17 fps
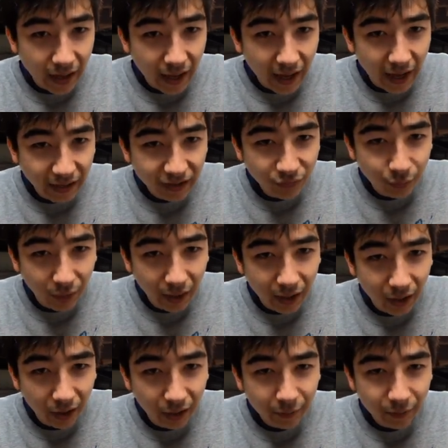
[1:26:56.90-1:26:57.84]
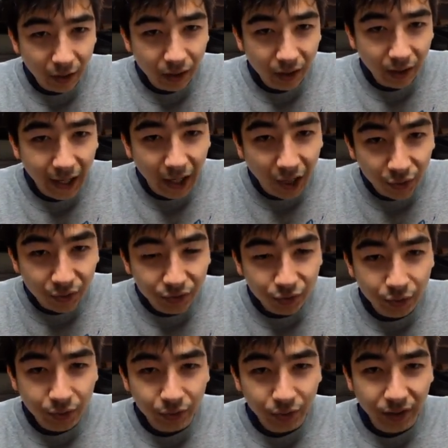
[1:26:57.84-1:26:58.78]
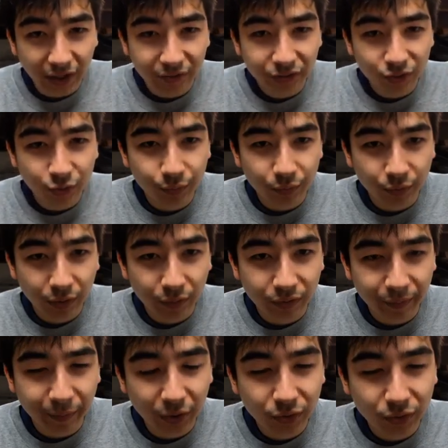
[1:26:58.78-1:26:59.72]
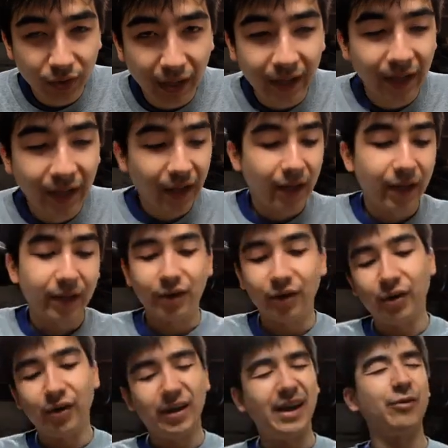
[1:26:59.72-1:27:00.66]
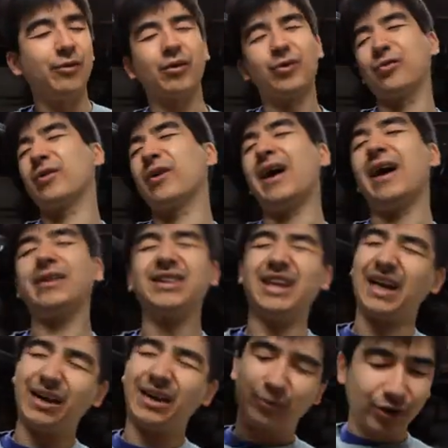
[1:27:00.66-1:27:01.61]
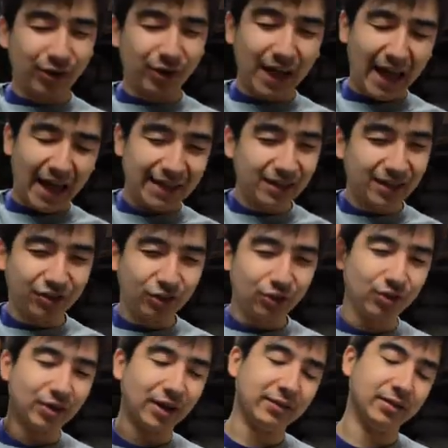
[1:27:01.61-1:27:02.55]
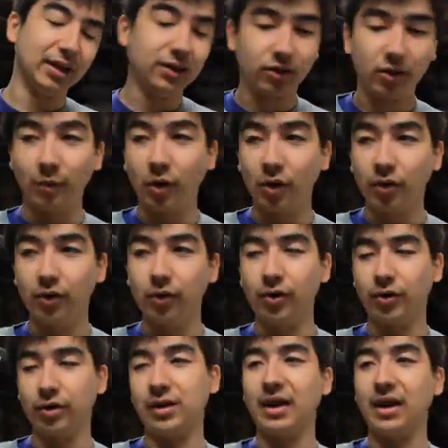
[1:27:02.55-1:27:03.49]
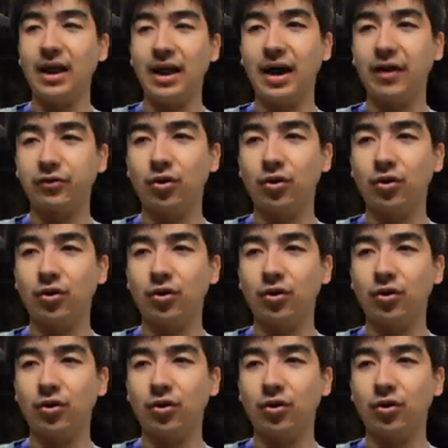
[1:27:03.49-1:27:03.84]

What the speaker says: XYR.A, I always joined your live streams when it was about to end. Yo, yeah, we're gonna end it soon. I think tomorrow or the day after